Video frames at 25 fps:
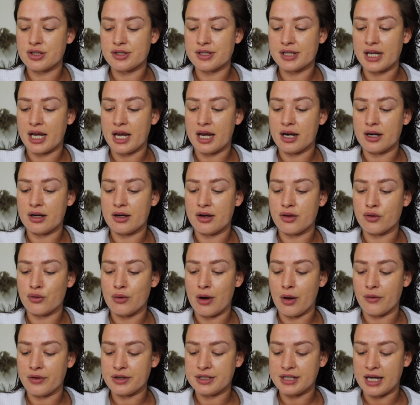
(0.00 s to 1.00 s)
your skin
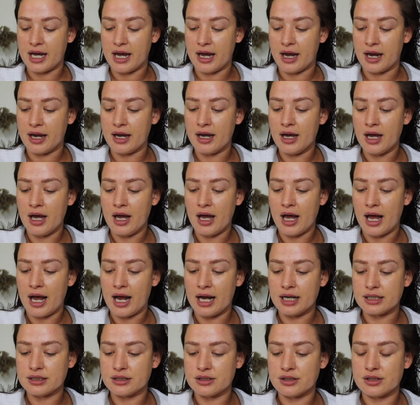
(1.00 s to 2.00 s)
throughout the day,
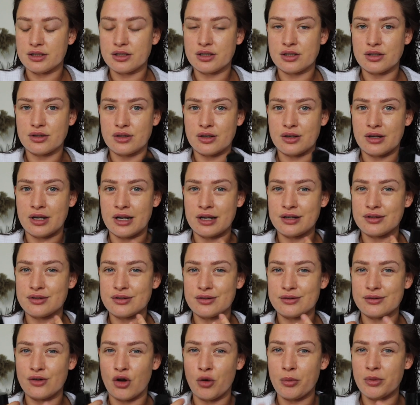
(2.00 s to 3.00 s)
and it
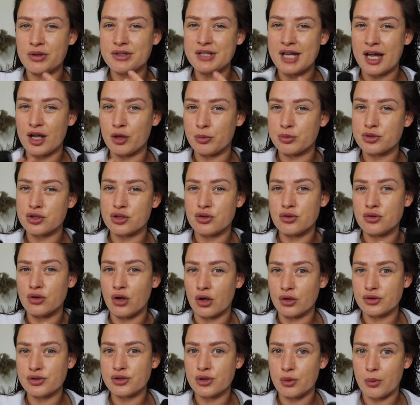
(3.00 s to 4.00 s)
almost helps you
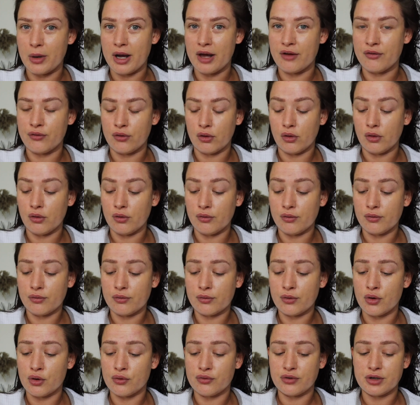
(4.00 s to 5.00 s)
not to wear full
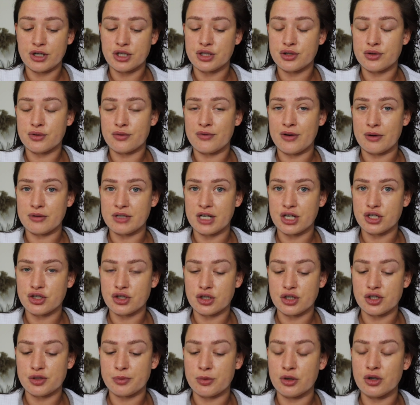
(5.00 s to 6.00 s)
coverage
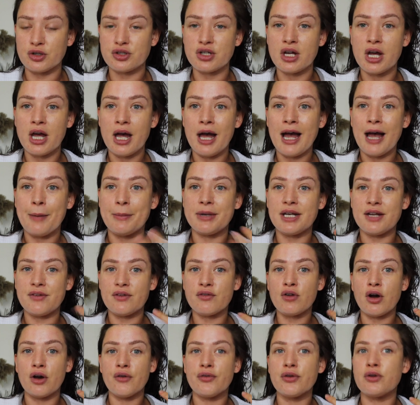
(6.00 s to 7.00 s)
foundation as much. I mean, if
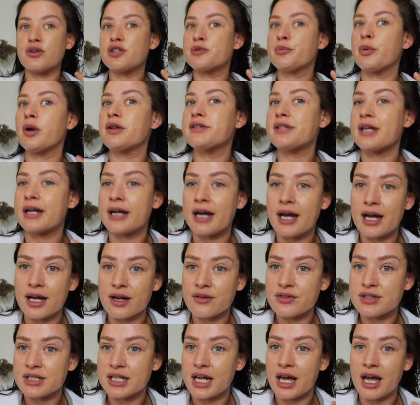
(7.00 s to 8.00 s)
you've got a few spots like I
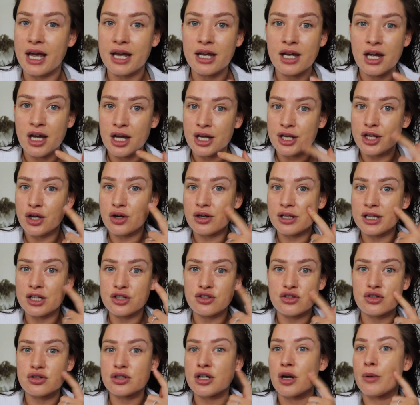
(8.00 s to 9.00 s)
have today, you could
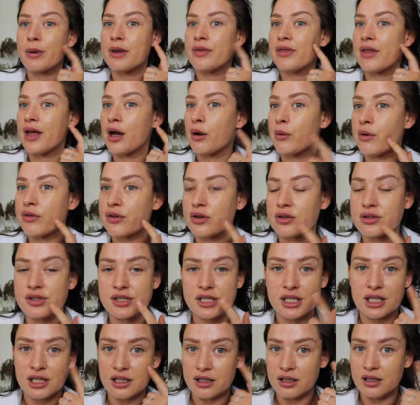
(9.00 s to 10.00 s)
literally just go in there with
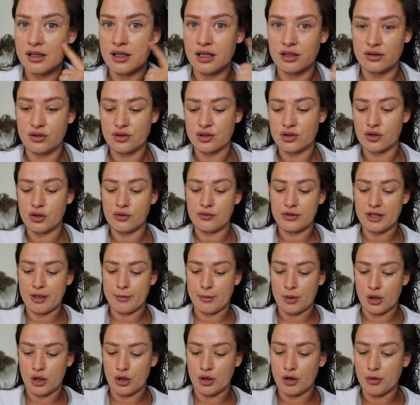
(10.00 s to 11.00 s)
concealer and just cover
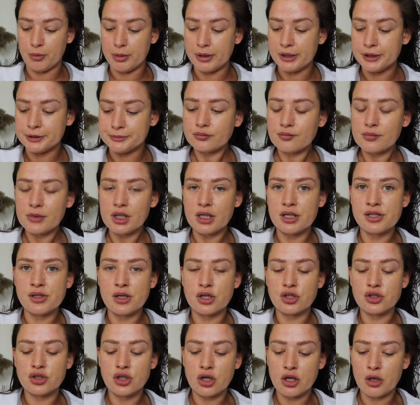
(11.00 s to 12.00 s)
them up. So
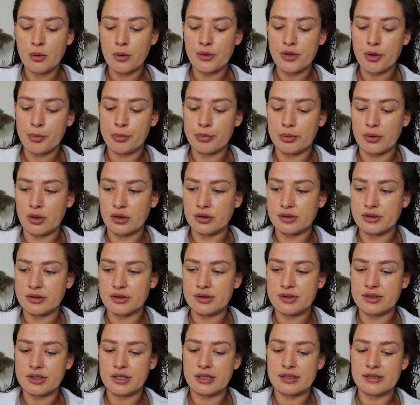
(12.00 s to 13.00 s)
I'll show you what the
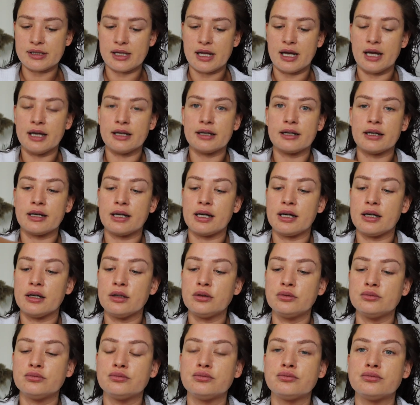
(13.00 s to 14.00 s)
bronze is like
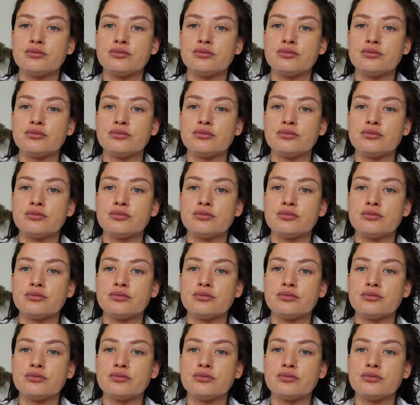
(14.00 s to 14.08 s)
now.